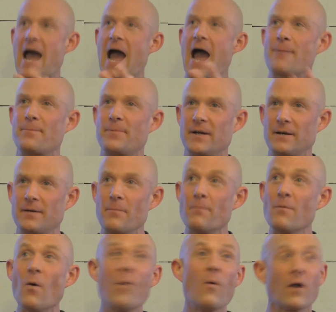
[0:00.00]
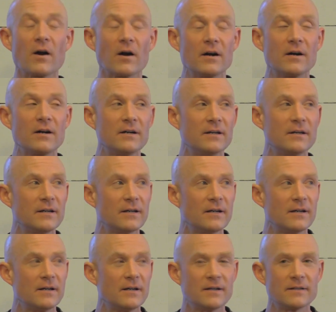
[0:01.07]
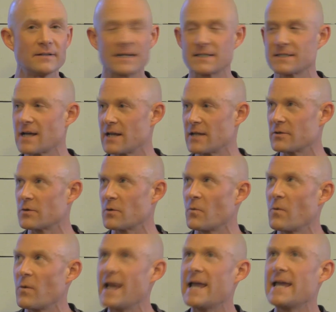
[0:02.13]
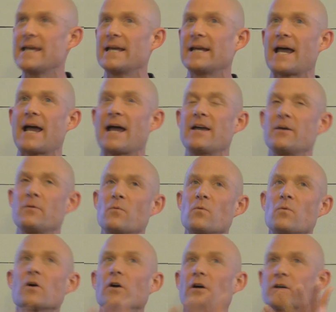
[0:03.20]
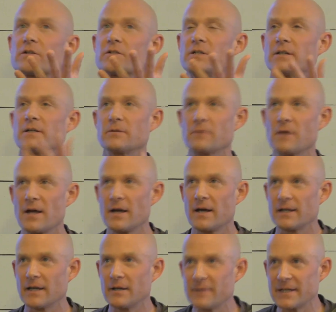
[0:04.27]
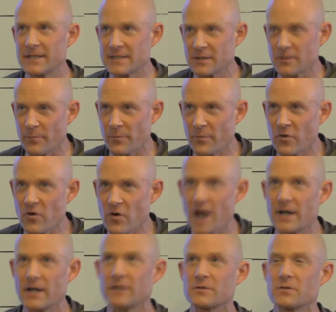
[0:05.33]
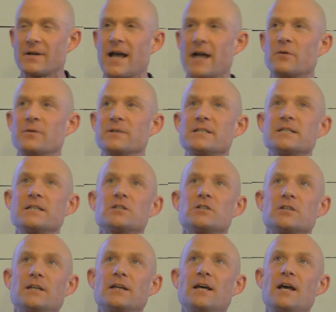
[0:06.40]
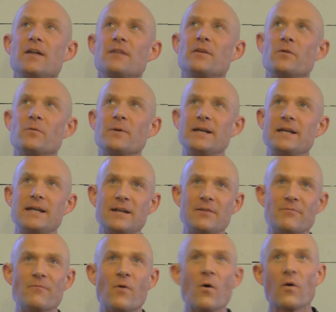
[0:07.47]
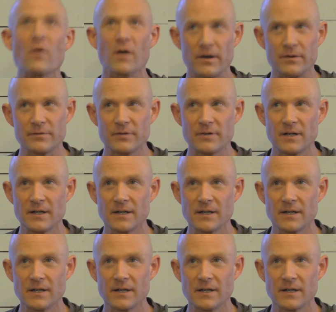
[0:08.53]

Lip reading: happen more. That's not the way it works. Enlightenment isn't a product or an acquisition that we need more of.